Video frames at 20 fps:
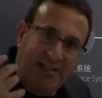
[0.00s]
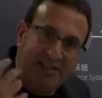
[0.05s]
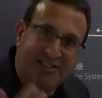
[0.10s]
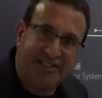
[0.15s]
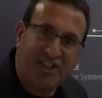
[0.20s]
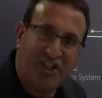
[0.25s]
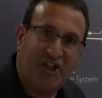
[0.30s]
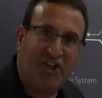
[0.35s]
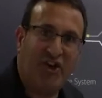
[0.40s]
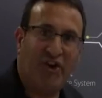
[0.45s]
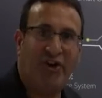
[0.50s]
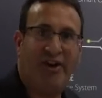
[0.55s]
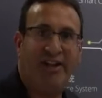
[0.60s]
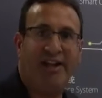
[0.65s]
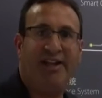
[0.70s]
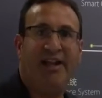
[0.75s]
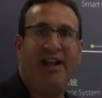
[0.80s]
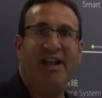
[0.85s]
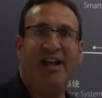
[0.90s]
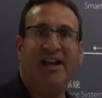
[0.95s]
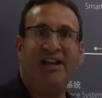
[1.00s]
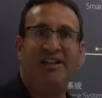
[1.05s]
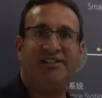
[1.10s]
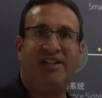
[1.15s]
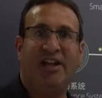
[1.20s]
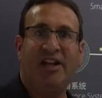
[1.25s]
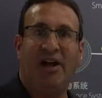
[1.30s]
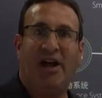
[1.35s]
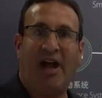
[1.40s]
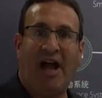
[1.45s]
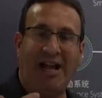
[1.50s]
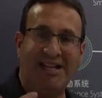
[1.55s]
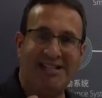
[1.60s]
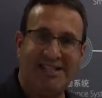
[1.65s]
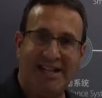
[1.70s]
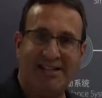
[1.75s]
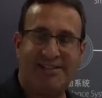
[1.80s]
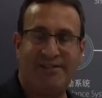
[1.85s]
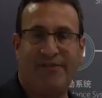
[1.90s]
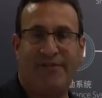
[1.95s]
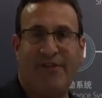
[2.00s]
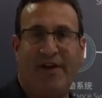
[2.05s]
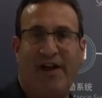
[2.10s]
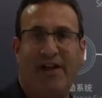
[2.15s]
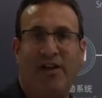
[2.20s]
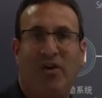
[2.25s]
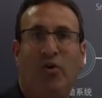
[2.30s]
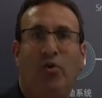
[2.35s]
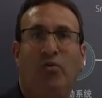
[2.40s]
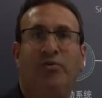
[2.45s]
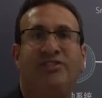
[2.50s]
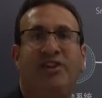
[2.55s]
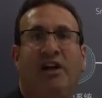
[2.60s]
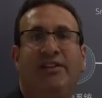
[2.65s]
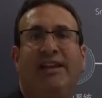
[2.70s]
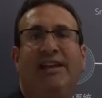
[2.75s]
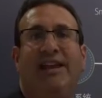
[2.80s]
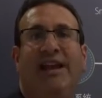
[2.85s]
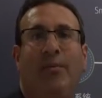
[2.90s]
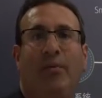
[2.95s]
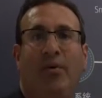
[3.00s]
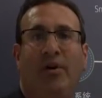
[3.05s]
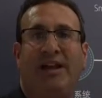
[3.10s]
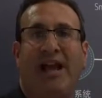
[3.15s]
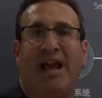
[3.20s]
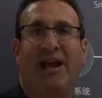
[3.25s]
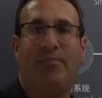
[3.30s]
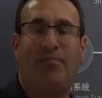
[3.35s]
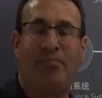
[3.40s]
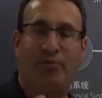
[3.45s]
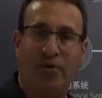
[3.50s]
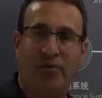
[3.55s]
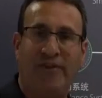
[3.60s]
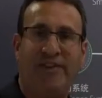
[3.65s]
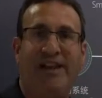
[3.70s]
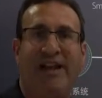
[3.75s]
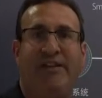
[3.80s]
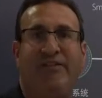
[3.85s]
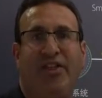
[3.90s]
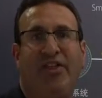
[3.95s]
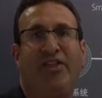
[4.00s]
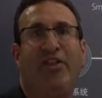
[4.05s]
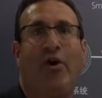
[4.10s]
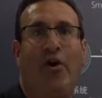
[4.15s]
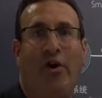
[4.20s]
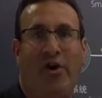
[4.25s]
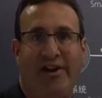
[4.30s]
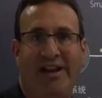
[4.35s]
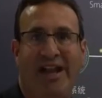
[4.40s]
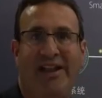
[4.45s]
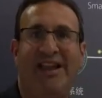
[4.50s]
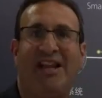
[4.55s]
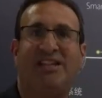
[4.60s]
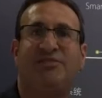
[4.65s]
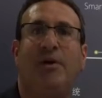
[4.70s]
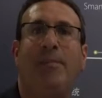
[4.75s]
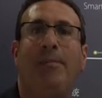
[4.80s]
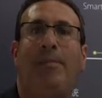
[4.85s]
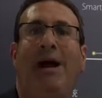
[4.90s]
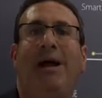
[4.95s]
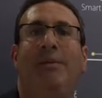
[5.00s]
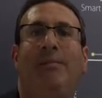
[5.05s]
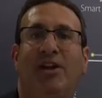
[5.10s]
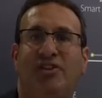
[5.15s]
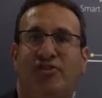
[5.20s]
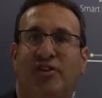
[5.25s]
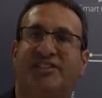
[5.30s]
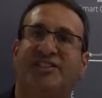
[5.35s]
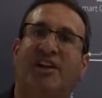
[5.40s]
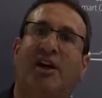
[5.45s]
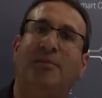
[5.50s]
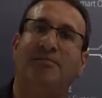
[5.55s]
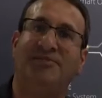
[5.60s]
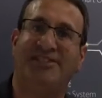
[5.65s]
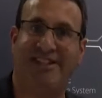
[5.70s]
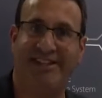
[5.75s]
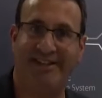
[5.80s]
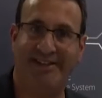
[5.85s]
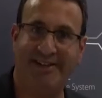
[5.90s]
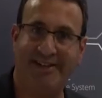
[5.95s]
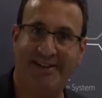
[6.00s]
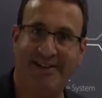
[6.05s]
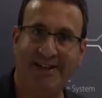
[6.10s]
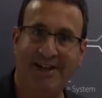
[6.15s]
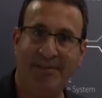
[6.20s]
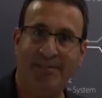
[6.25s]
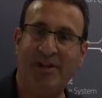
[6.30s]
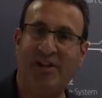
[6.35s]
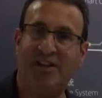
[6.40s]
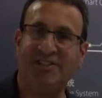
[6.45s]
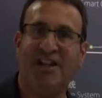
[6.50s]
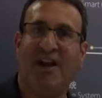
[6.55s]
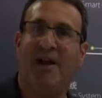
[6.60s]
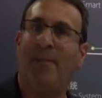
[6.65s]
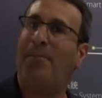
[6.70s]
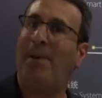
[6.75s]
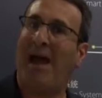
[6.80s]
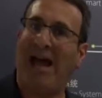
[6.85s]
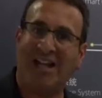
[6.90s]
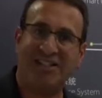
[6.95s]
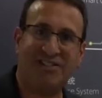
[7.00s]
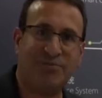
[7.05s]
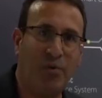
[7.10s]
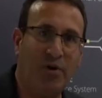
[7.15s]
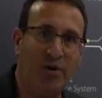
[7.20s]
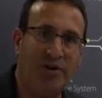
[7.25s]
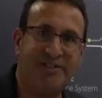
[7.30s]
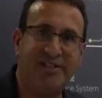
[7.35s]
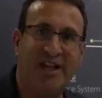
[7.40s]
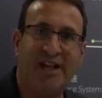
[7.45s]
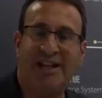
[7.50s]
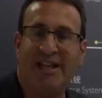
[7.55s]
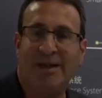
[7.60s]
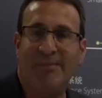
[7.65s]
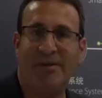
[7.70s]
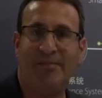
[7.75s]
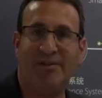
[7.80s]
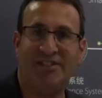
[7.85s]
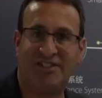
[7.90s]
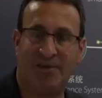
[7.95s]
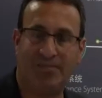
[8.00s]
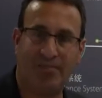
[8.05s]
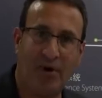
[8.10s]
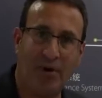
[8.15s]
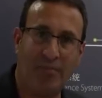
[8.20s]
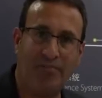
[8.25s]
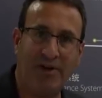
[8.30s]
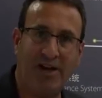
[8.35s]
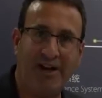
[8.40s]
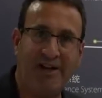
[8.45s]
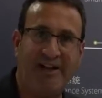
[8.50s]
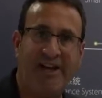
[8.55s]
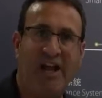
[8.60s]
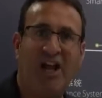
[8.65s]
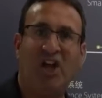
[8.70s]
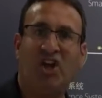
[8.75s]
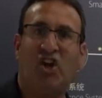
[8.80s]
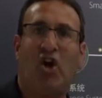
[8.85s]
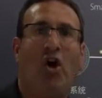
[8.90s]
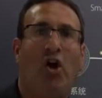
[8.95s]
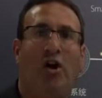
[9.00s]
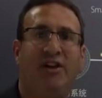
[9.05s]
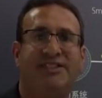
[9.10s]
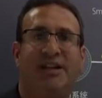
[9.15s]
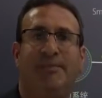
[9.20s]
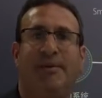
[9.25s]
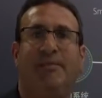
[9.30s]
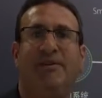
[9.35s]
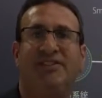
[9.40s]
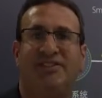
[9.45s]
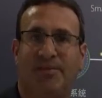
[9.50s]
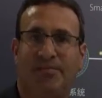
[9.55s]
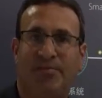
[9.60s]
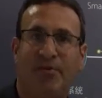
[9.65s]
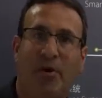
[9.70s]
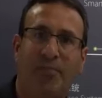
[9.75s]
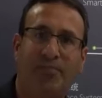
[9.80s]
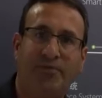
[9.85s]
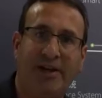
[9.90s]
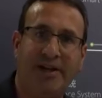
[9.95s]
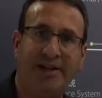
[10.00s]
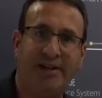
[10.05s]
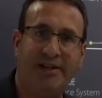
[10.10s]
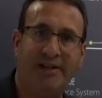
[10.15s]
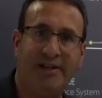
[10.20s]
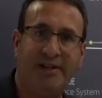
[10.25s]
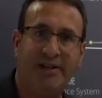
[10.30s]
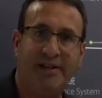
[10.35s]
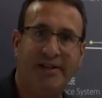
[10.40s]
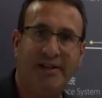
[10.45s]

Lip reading: security is identifying who is on the network and proving they have authority. And that's where biometrics comes in. Because passwords can be misappropriated, cards can be misappropriated.